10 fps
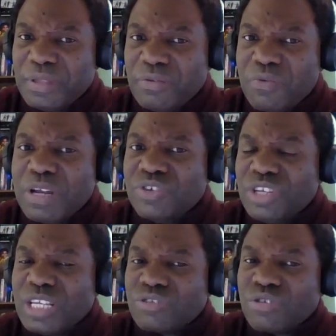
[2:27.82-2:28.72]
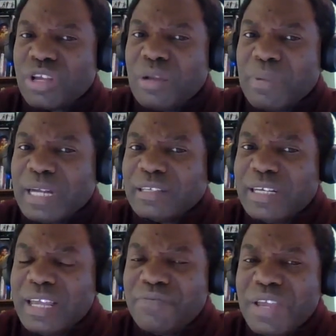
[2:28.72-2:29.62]
When Jesus talking about
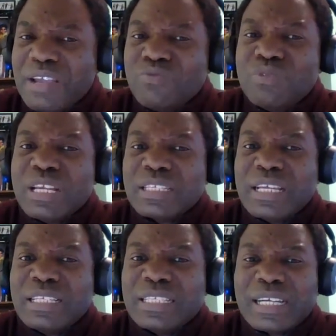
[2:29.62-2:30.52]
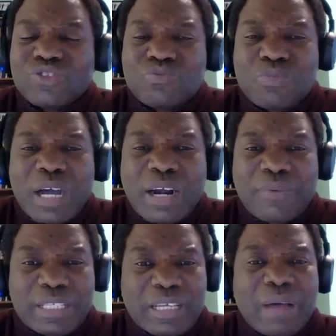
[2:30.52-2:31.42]
living, means it doesn't matter
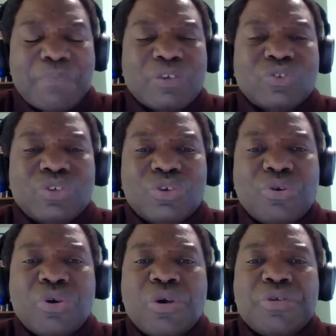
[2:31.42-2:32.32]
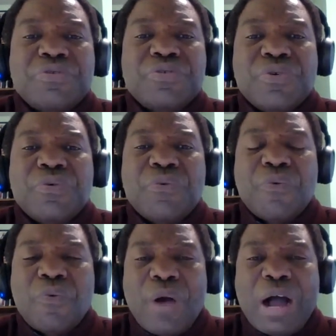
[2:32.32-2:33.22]
what's happened to you. You
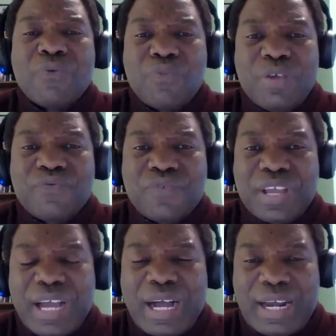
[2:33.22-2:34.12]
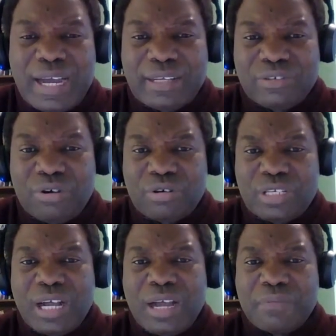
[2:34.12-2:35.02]
were with God at all
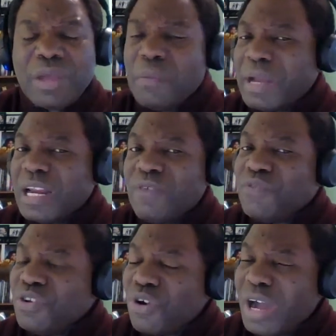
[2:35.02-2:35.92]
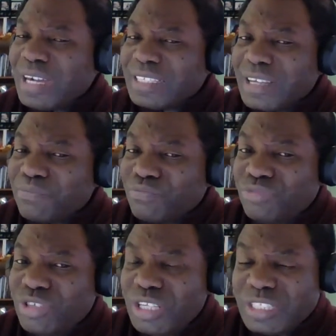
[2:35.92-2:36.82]
time. But if you don't accept
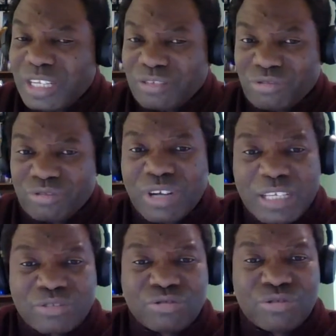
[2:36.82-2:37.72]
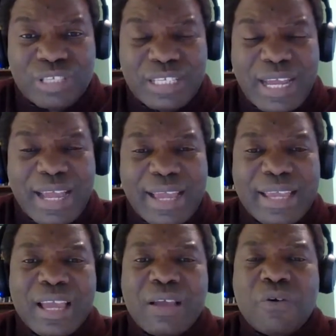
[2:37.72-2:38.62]
Jesus Christ
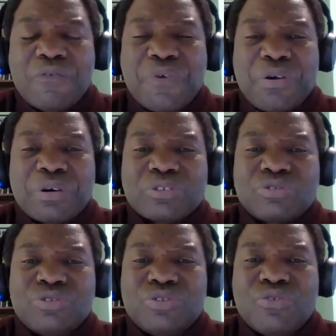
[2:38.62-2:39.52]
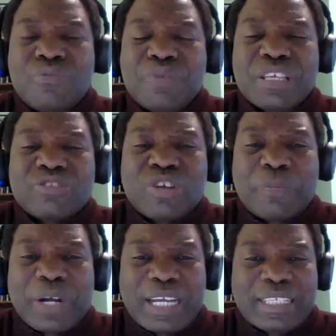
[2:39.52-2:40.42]
today, well, of course you'll be
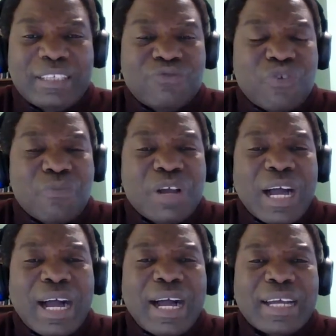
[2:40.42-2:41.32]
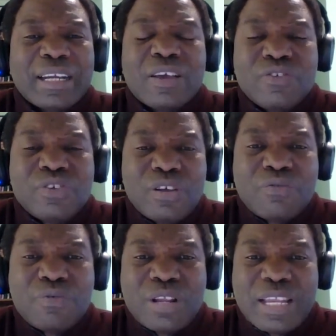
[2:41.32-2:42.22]
separated from God. You
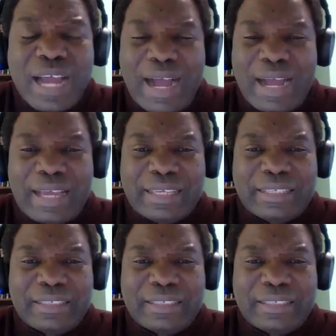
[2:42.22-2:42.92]
will die.